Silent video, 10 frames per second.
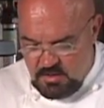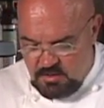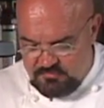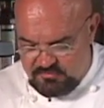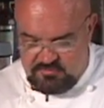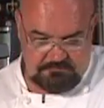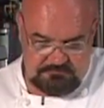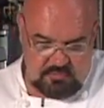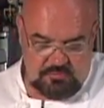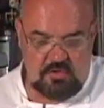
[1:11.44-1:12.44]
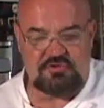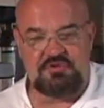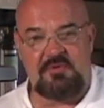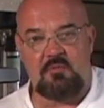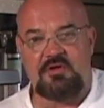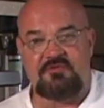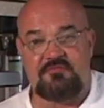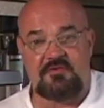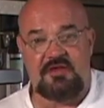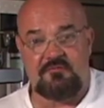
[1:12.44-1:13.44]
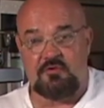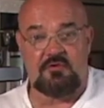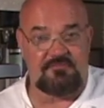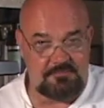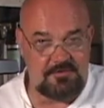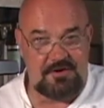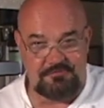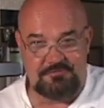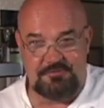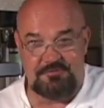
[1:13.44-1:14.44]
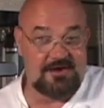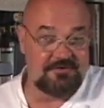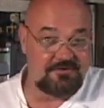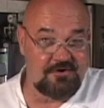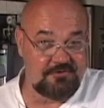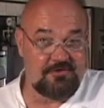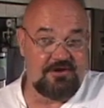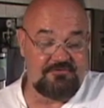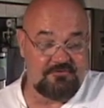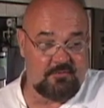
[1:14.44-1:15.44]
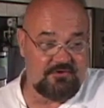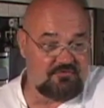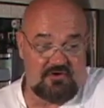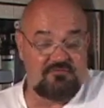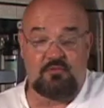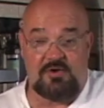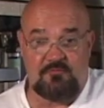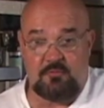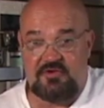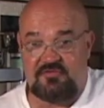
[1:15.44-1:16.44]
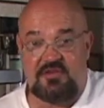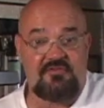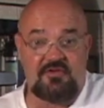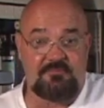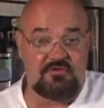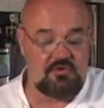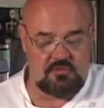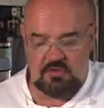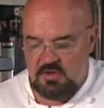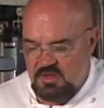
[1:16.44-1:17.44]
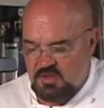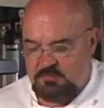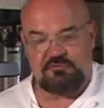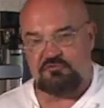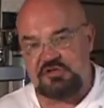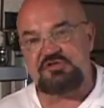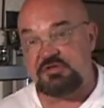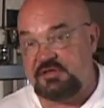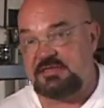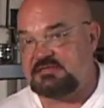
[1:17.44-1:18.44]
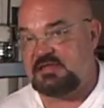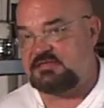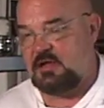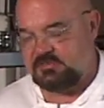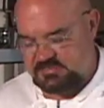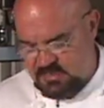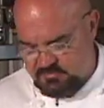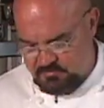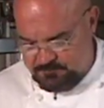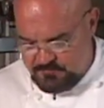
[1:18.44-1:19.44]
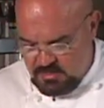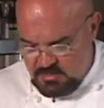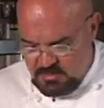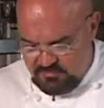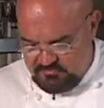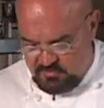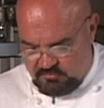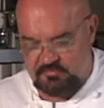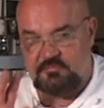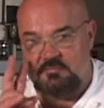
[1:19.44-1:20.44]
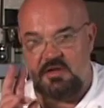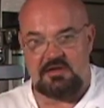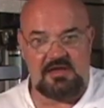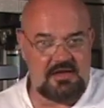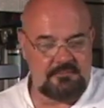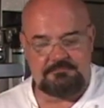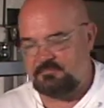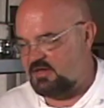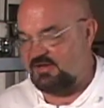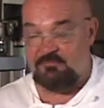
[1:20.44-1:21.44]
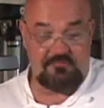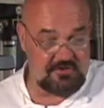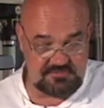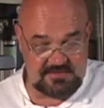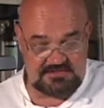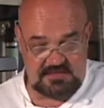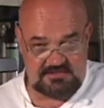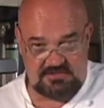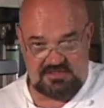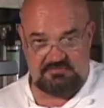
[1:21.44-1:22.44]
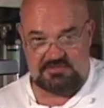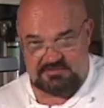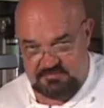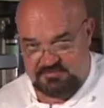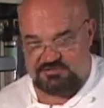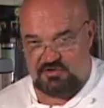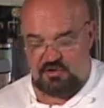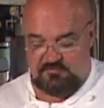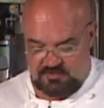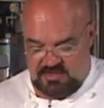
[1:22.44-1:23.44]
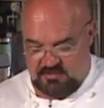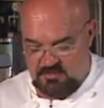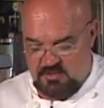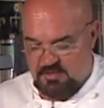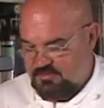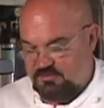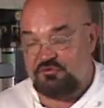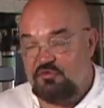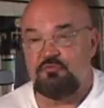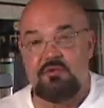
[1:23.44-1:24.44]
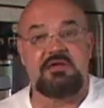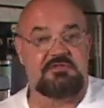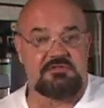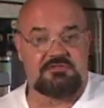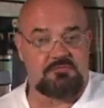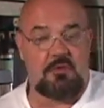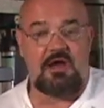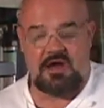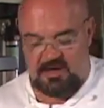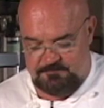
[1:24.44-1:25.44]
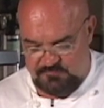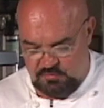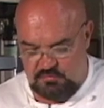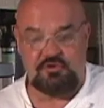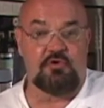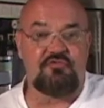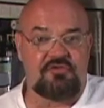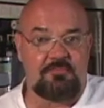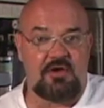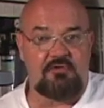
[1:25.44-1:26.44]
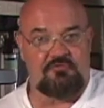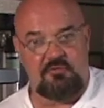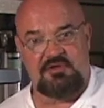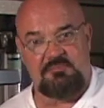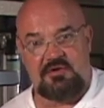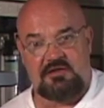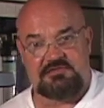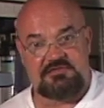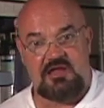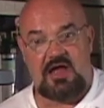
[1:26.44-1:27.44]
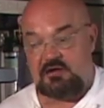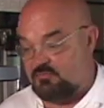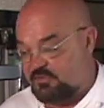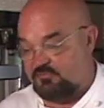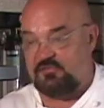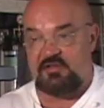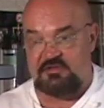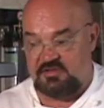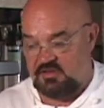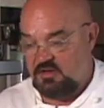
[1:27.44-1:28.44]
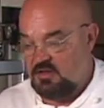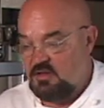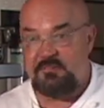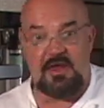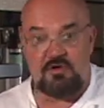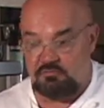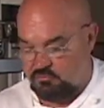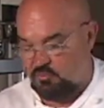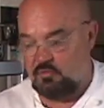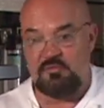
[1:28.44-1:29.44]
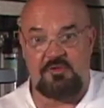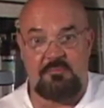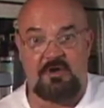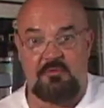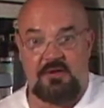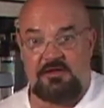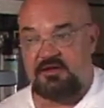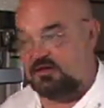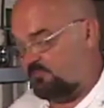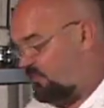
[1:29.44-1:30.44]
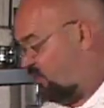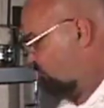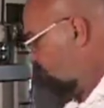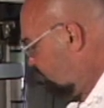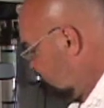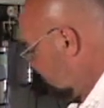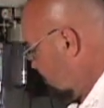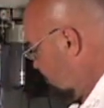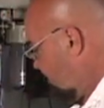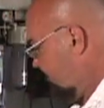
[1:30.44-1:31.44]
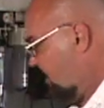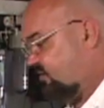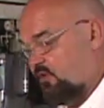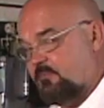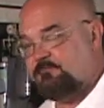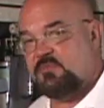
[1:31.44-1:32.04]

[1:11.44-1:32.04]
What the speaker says: Although who knows, you may want the flavor of the brown roux and the color added to your white sauce for whatever reason. That's up to you. But traditionally, that's not how it's handled. So again, I never finished my sentence here. Let me start over again. The two reasons why you would use the brown roux in the brown stock rather than the pale roux or the bear mayonnaise, the pale roux which you were cooking back here,